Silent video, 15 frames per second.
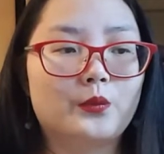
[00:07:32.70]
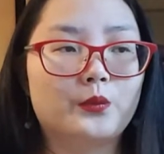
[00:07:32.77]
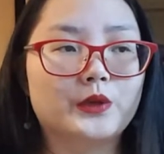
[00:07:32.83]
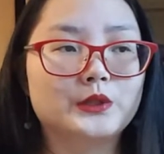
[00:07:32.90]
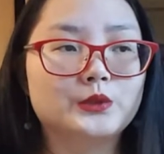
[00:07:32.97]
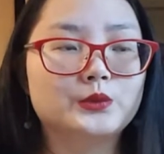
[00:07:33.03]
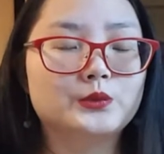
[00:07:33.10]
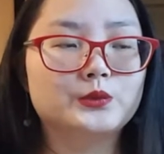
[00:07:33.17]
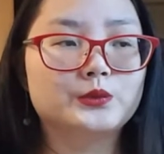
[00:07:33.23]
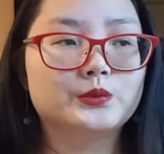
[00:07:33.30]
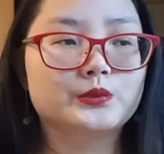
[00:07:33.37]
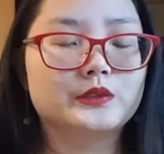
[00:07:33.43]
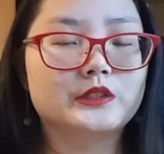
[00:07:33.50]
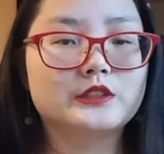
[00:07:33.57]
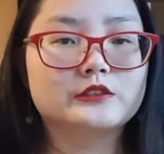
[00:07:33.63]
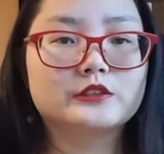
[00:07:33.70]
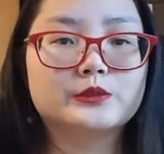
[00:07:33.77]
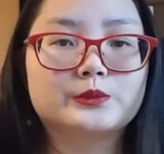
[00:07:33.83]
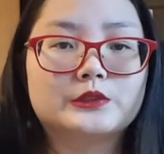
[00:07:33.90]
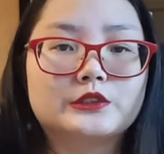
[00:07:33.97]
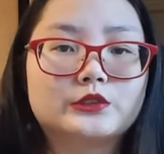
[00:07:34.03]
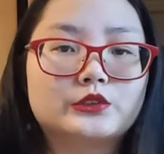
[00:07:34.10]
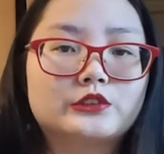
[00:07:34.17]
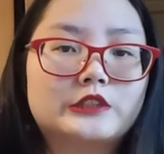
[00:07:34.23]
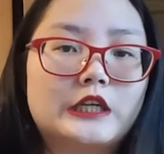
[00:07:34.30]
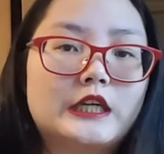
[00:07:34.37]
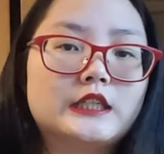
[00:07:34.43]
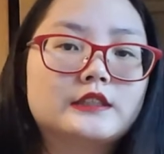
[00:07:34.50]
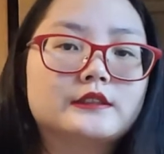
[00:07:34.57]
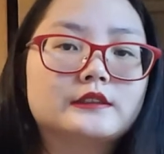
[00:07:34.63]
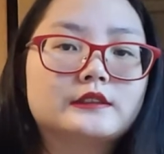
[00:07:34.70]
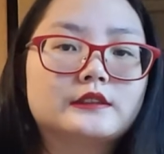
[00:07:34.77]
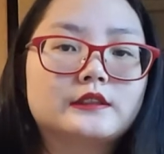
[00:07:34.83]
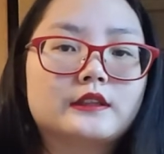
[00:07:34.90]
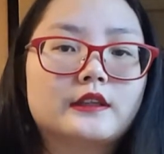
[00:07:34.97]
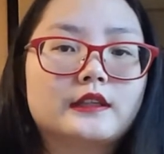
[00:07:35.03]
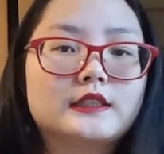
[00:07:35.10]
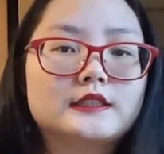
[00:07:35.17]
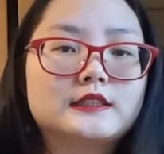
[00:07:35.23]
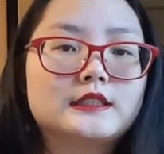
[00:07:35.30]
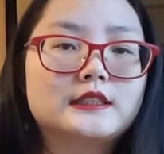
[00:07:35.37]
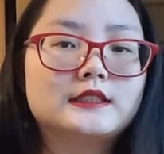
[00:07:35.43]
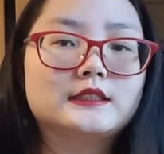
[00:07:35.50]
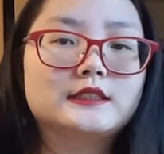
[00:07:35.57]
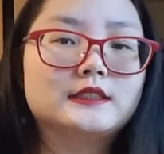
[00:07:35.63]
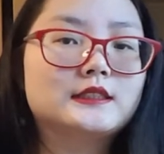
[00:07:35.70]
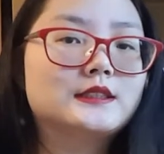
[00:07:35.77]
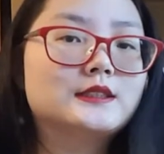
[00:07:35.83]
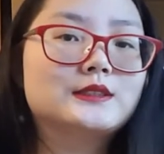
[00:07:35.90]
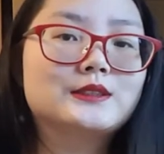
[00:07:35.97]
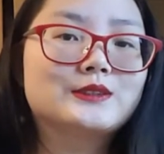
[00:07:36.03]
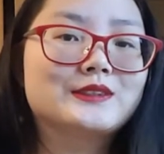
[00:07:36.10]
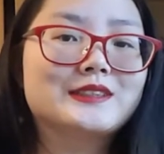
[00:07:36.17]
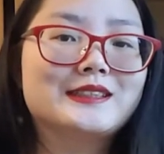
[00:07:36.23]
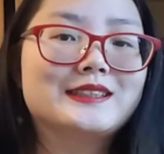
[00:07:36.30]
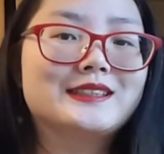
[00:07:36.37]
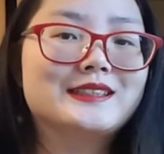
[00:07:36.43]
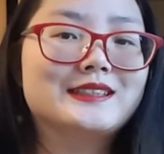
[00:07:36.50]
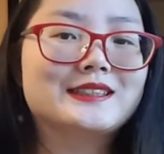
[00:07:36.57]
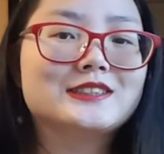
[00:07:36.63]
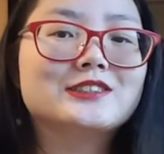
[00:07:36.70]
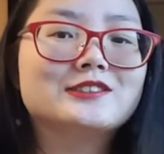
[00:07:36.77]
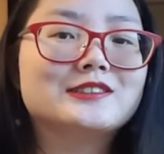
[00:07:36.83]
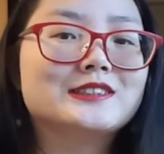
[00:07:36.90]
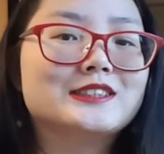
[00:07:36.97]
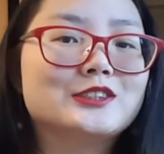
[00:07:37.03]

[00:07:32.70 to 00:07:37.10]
when you hear the word Oriental these days, it's not the 1800s.